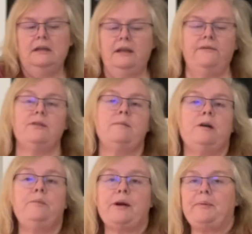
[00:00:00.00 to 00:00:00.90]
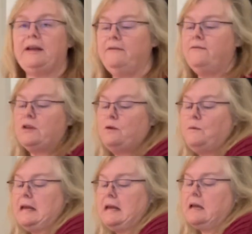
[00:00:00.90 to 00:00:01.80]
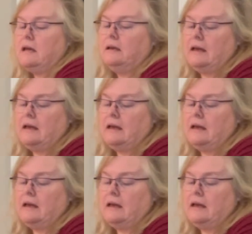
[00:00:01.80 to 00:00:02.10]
if you're meal prepping for the week